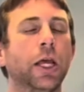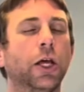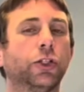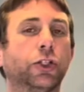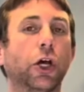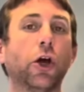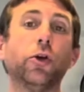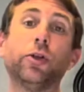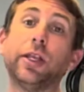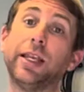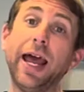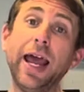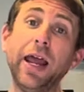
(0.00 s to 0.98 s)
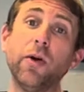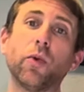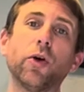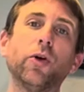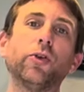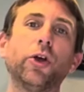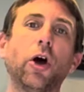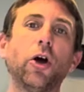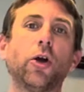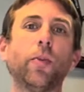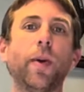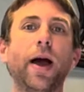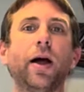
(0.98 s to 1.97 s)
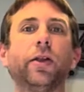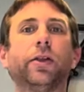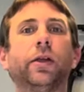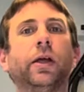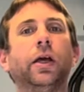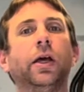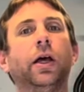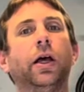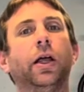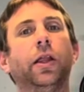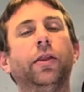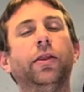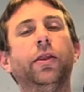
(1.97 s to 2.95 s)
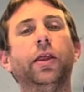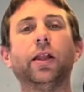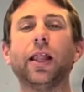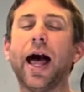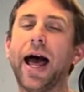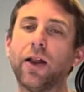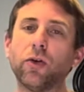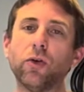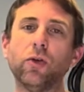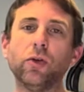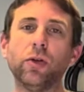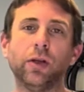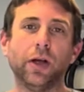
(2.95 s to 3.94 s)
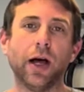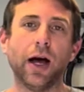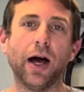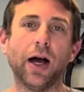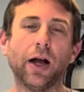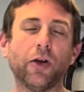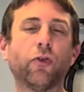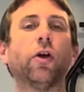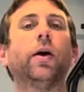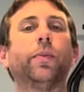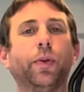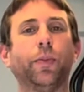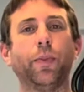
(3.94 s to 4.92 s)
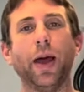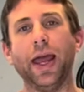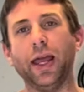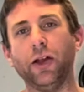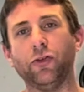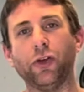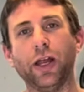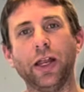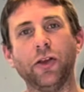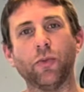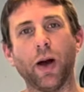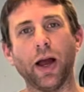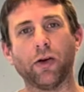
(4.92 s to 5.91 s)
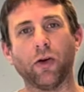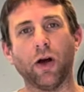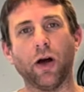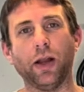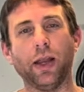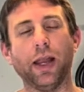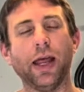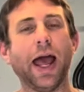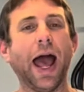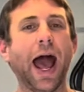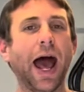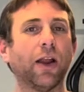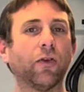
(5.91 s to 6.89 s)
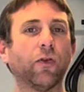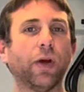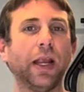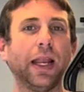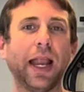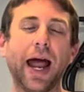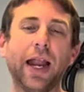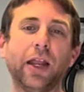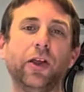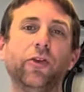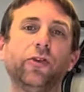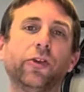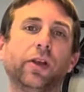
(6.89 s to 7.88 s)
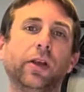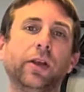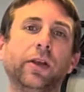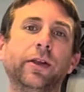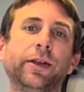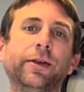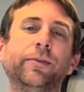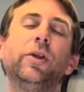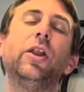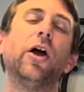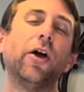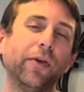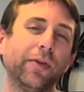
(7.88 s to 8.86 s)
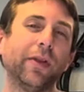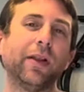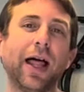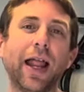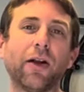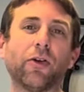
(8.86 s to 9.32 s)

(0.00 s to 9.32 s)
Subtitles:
so today we're going to talk about the lateral grip page in your MyChron, how to read it, how to use it. You know, the lateral